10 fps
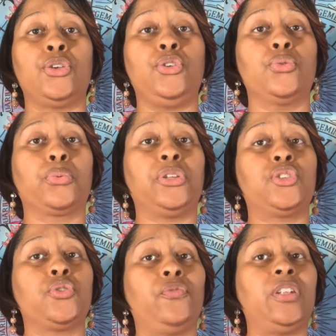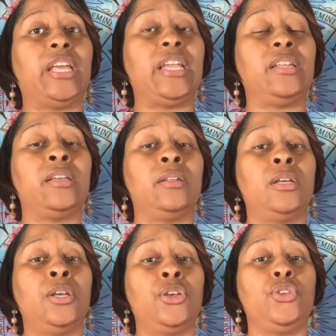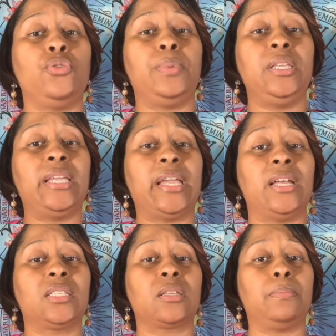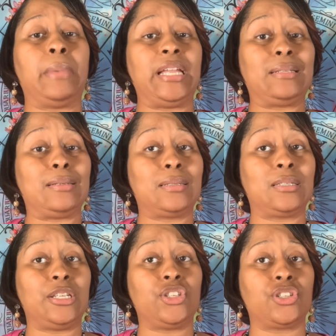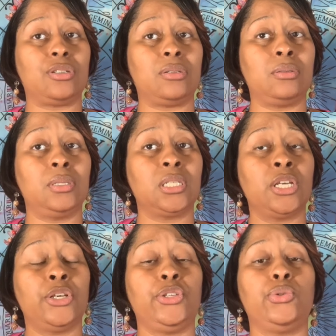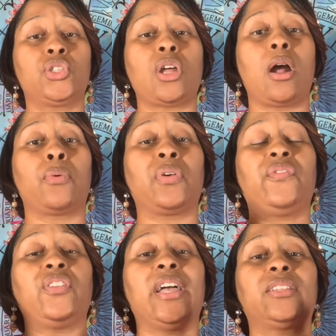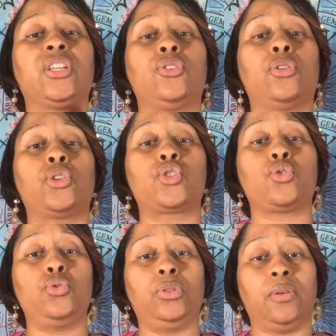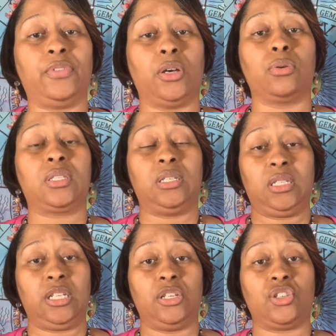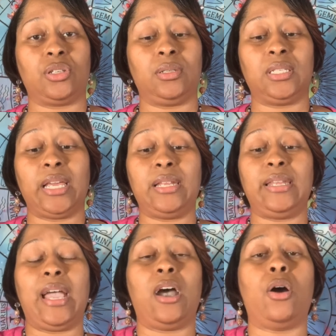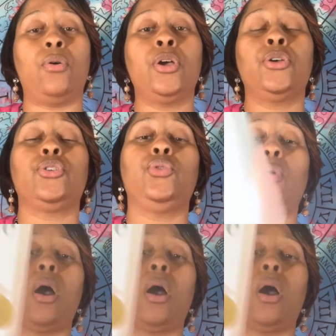you rejuvenated, you began to make decisions, you start reflecting on the truth of those decisions, and now you